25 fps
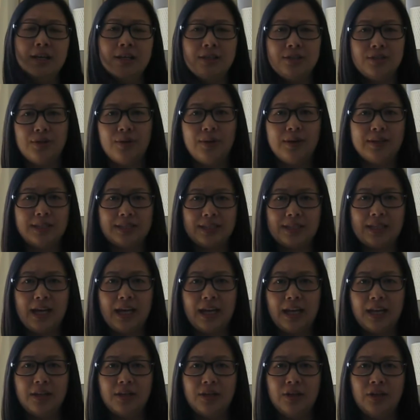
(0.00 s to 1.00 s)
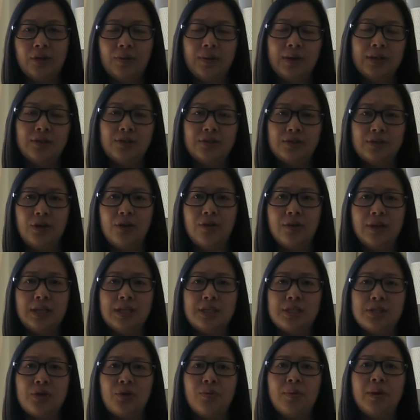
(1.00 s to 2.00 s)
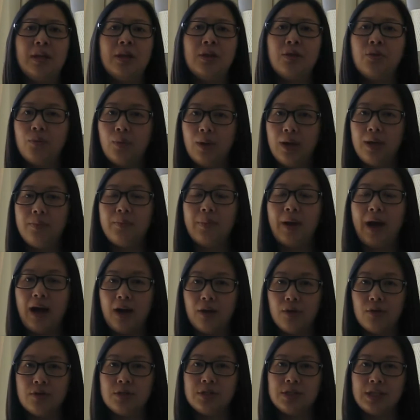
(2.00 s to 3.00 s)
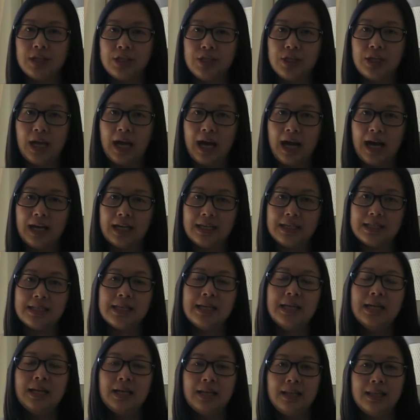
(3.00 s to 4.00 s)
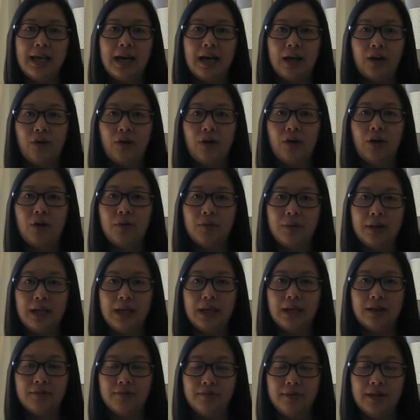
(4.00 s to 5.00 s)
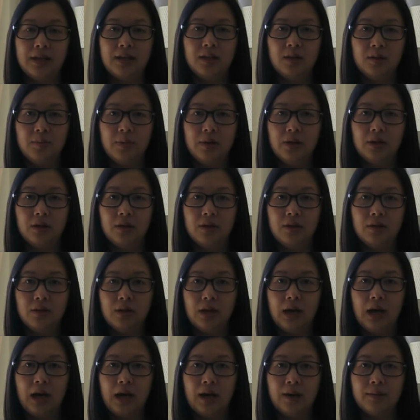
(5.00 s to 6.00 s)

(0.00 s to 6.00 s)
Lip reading: So I decided, you know what, there's already so many great patterns that she has that are already available